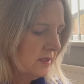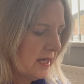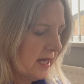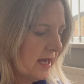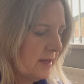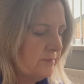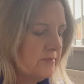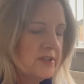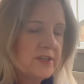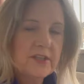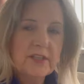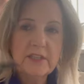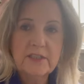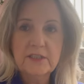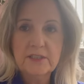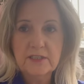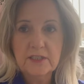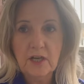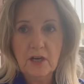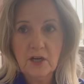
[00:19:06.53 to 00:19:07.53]

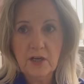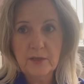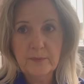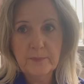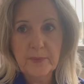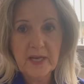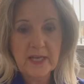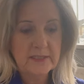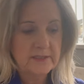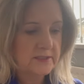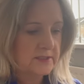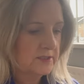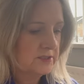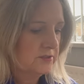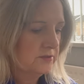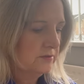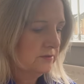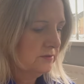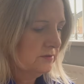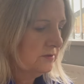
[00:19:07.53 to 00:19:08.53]
Amethyst Eye
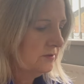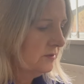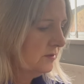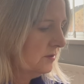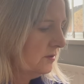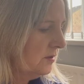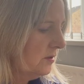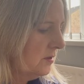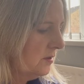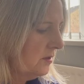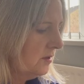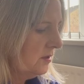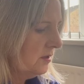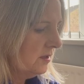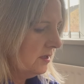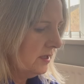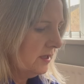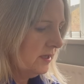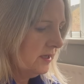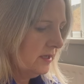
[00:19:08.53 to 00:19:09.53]
Pencil.
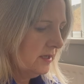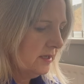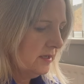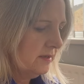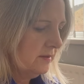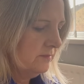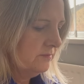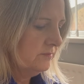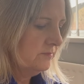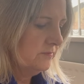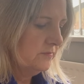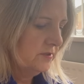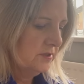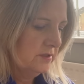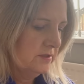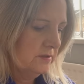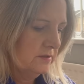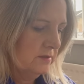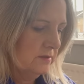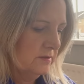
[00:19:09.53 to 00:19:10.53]
Um,
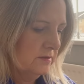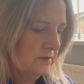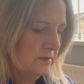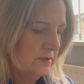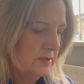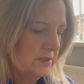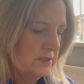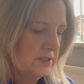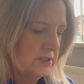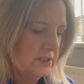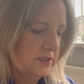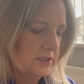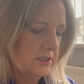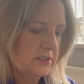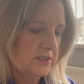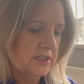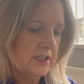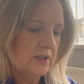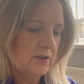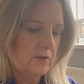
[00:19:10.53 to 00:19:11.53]
this is a
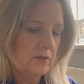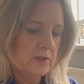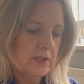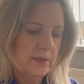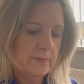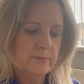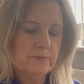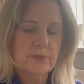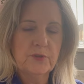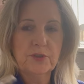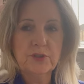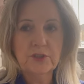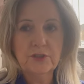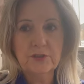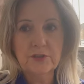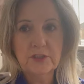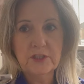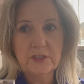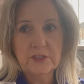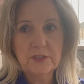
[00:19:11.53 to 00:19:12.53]
Dior lip brush
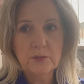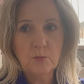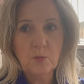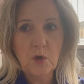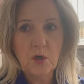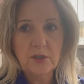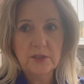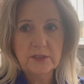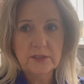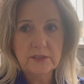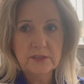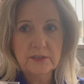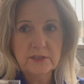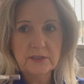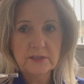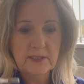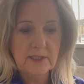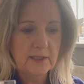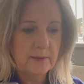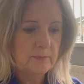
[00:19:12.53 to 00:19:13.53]
because it's a white
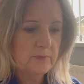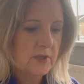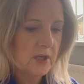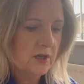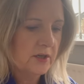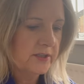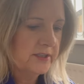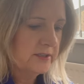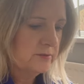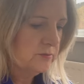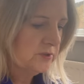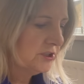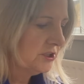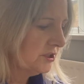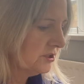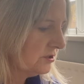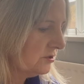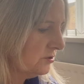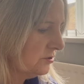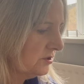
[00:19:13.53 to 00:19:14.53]
lip liner, which
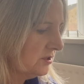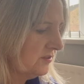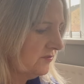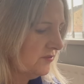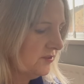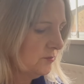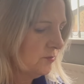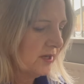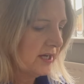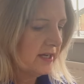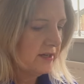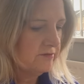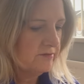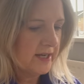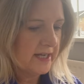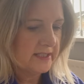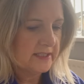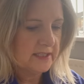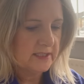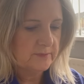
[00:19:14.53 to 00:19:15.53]
is good if you wear
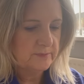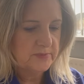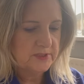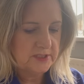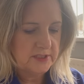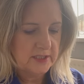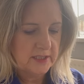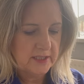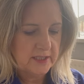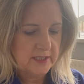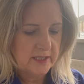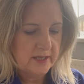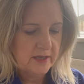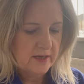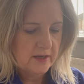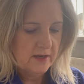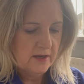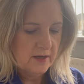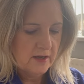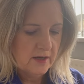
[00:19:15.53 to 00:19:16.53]
red lipstick.
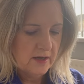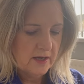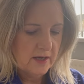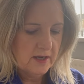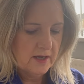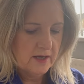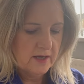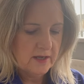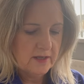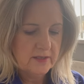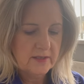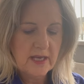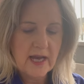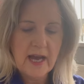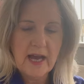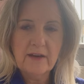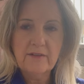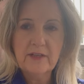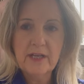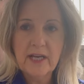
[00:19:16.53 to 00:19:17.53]
Uh,
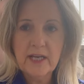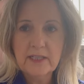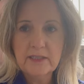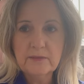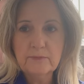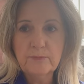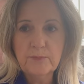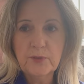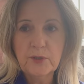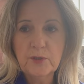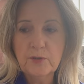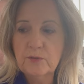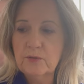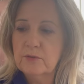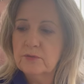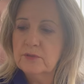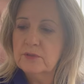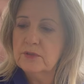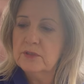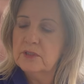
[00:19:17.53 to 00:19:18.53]
Ariane
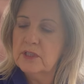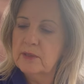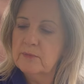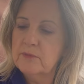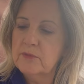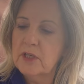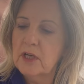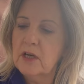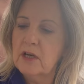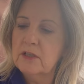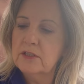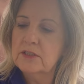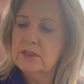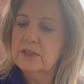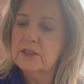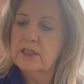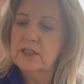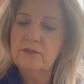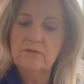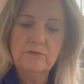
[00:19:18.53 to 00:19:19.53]
Poole's lip gloss
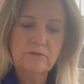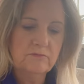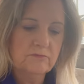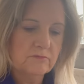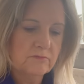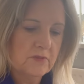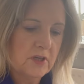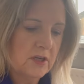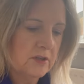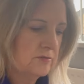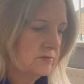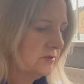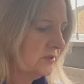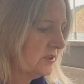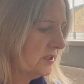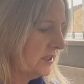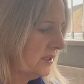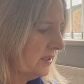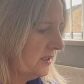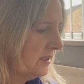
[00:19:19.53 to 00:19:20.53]
in
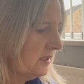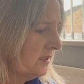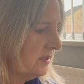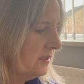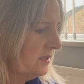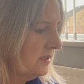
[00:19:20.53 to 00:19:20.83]
Rosy.